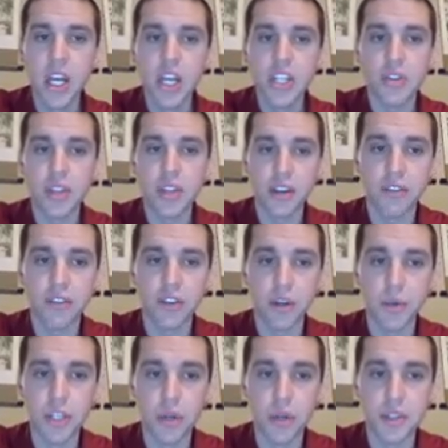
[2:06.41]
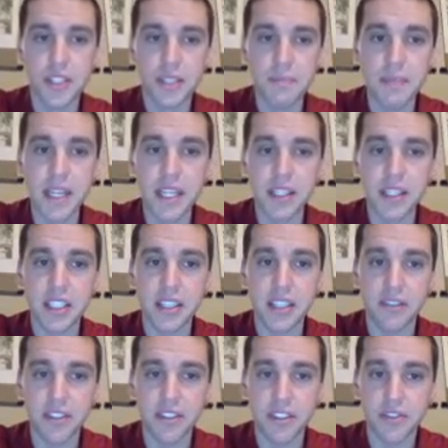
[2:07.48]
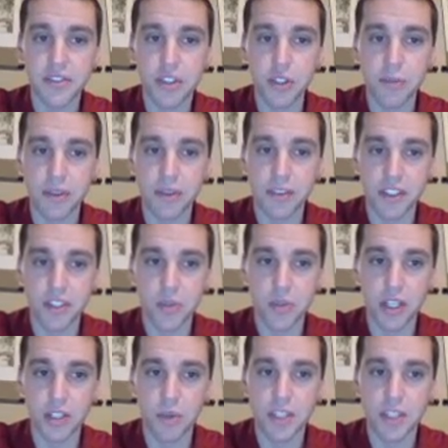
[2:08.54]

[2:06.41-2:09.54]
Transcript: So therefore, we know it's immediately difference of two perfect squares.